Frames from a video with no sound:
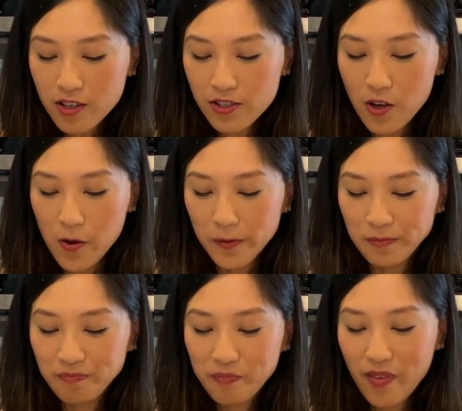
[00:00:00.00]
So
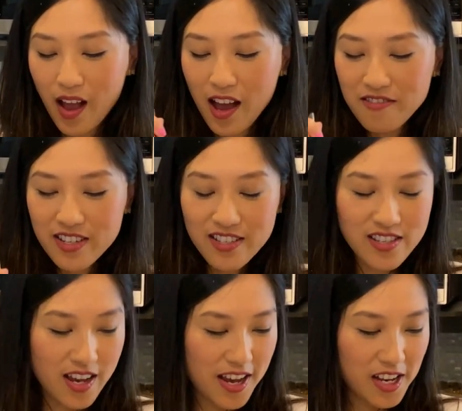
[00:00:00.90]
I would
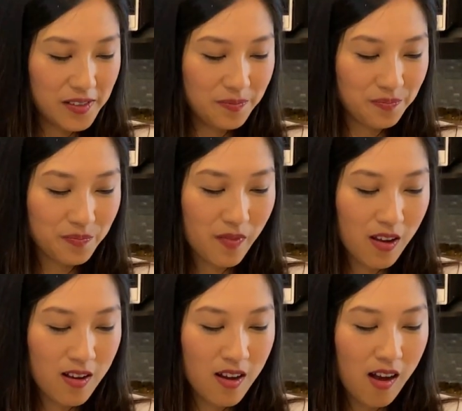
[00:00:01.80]
say,
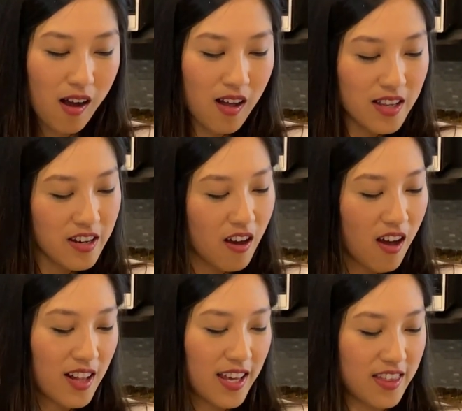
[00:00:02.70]
all in
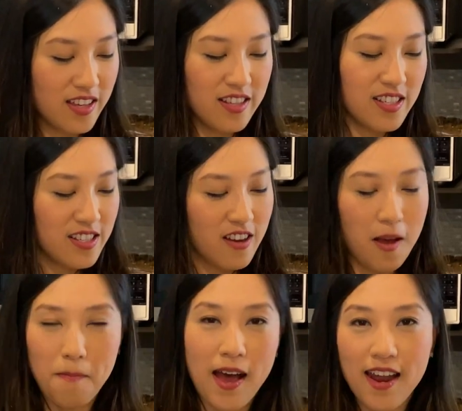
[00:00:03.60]
all, I think this is
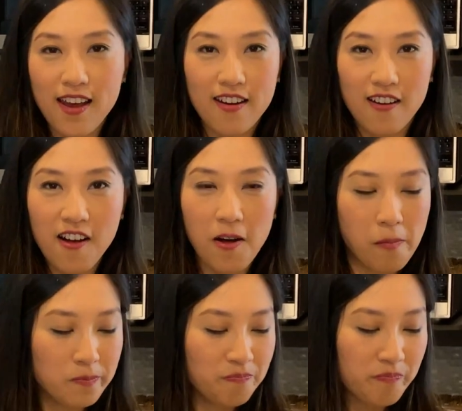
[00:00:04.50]
not bad at
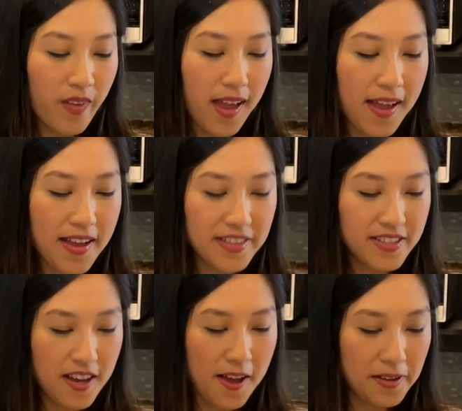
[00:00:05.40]
all.
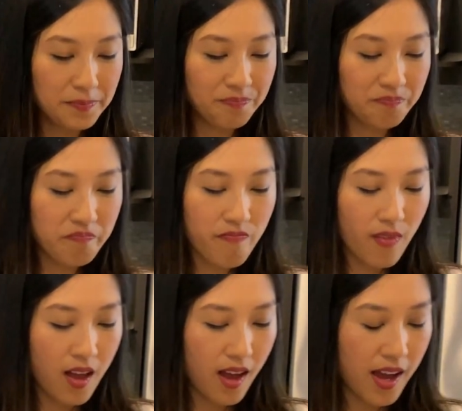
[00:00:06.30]
And
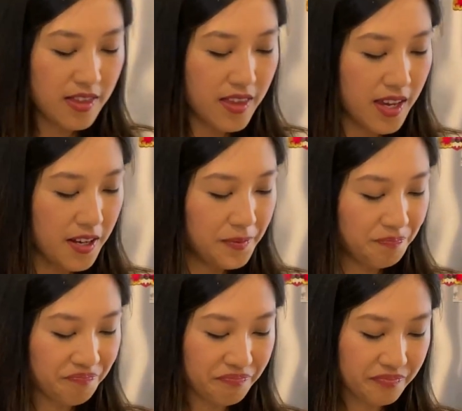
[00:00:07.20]
I think,
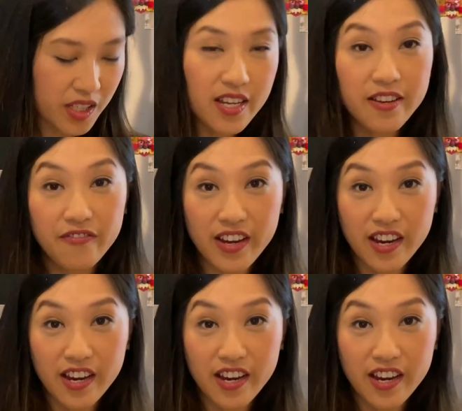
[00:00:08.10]
in